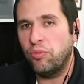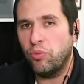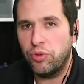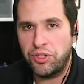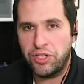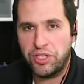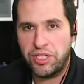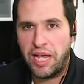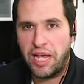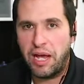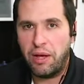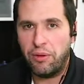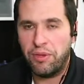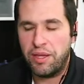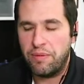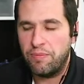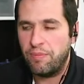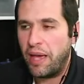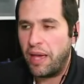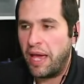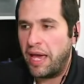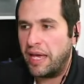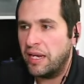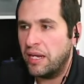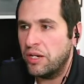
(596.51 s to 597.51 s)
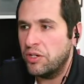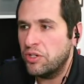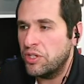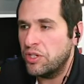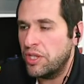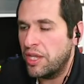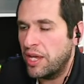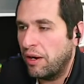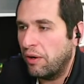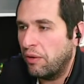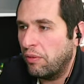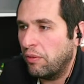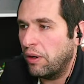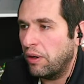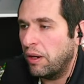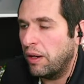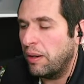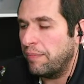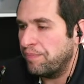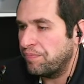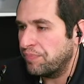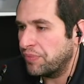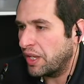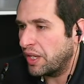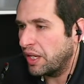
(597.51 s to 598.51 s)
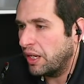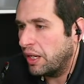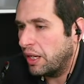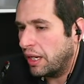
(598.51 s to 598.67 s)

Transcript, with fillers: which is how they manage their um,